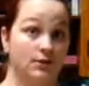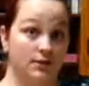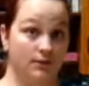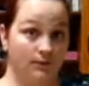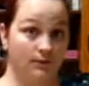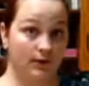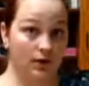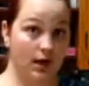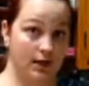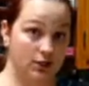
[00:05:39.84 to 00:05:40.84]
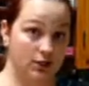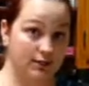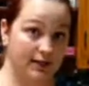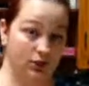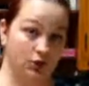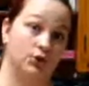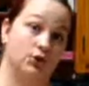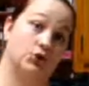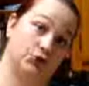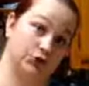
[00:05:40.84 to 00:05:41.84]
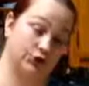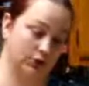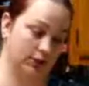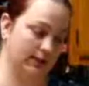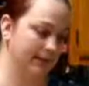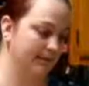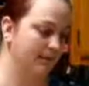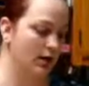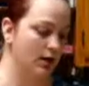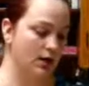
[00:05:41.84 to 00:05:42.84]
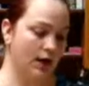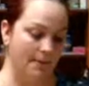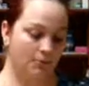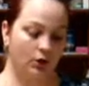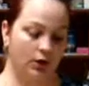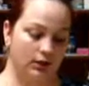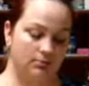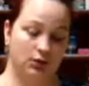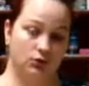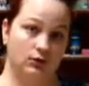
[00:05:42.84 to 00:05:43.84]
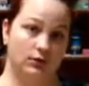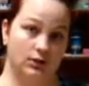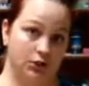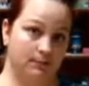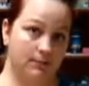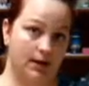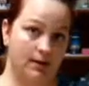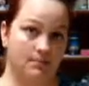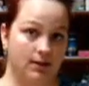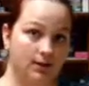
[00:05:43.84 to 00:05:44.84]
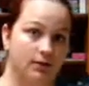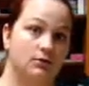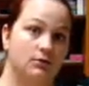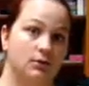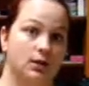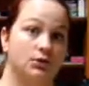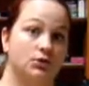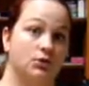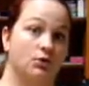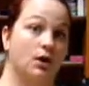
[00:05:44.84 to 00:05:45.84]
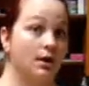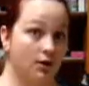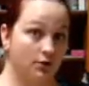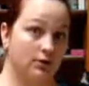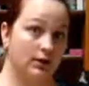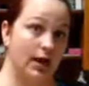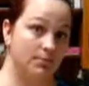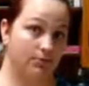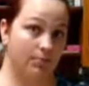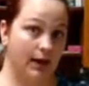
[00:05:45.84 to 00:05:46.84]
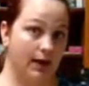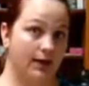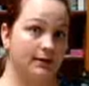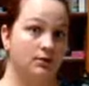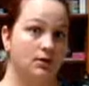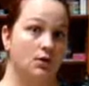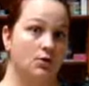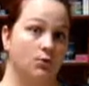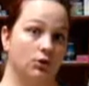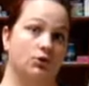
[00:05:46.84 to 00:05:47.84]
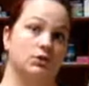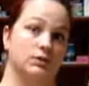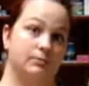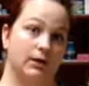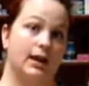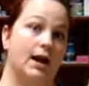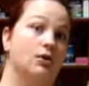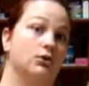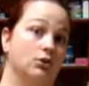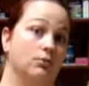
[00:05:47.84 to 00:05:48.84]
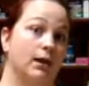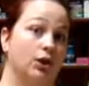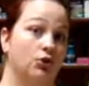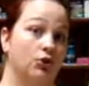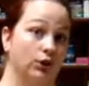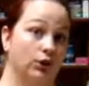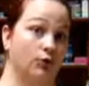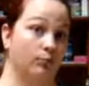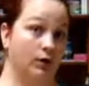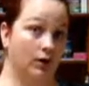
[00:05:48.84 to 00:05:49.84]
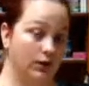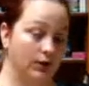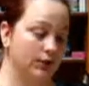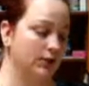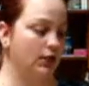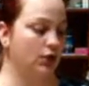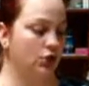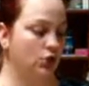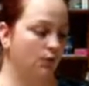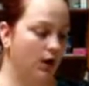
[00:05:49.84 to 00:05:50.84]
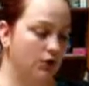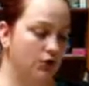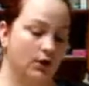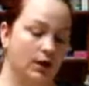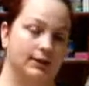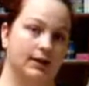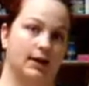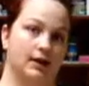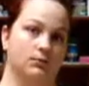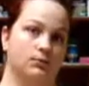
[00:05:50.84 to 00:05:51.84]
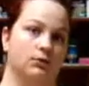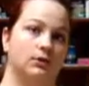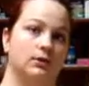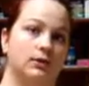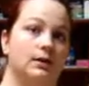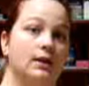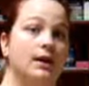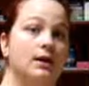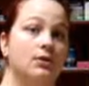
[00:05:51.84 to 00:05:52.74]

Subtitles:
there's different variations that you can cook your cookies. I'm going to be doing the sheet pan method. There's also another type of pan where you're going to spread it out and you'll make cookie dough bars, and then you've also got the kind where you can